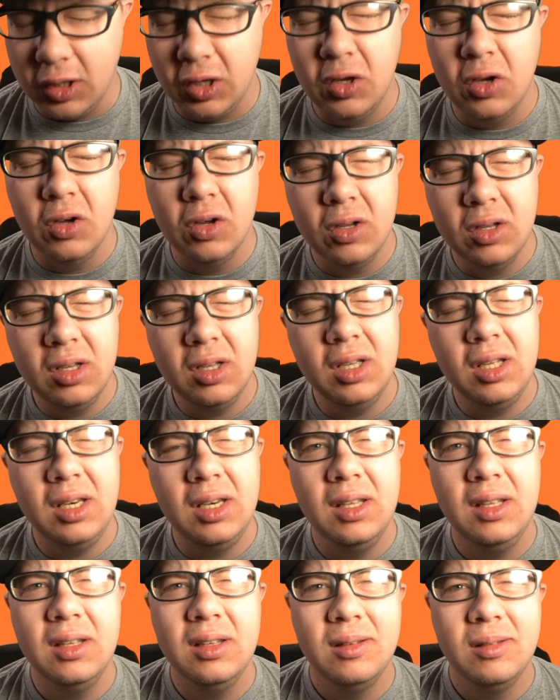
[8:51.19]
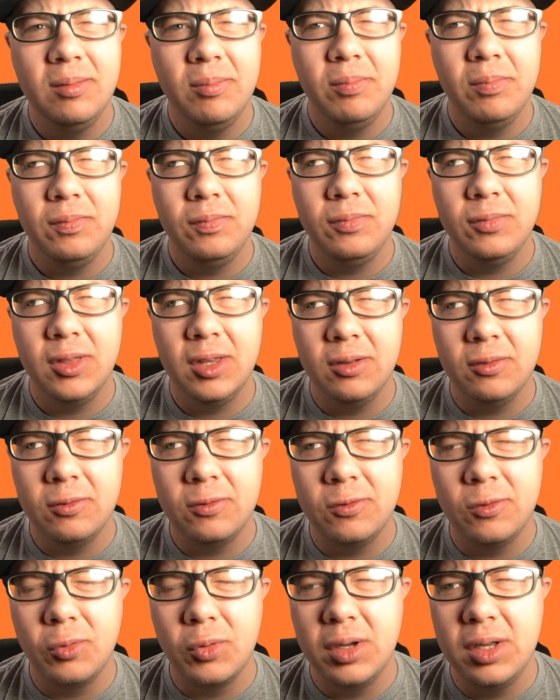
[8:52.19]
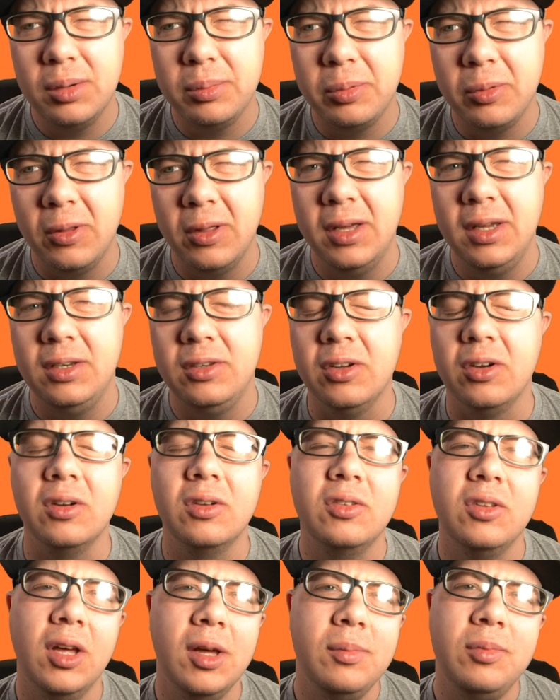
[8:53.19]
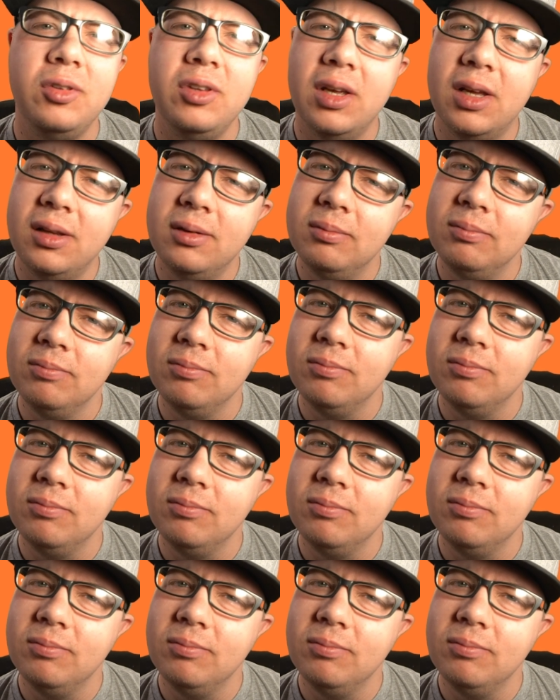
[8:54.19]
good free-to-play dark types yet,